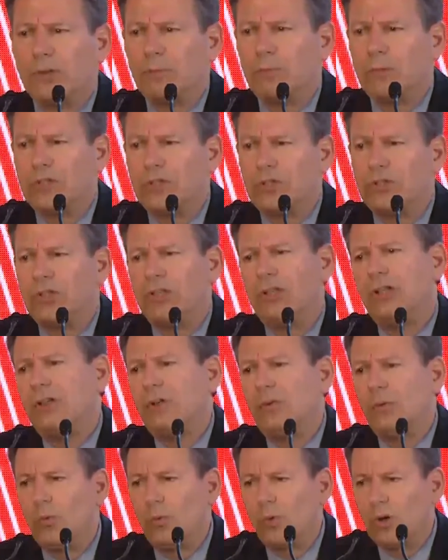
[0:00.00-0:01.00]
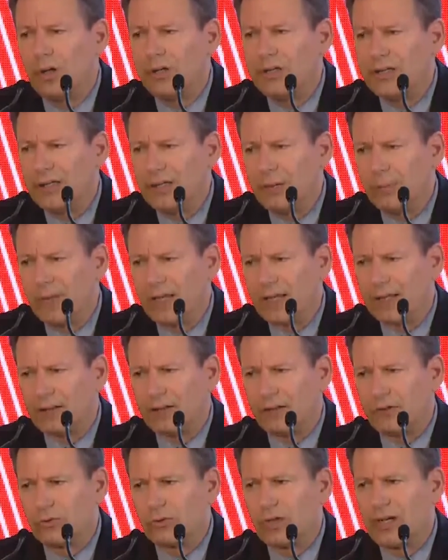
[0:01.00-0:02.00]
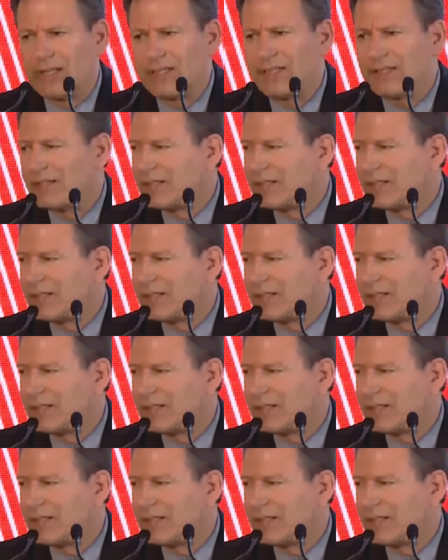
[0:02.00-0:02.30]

machine, one email address,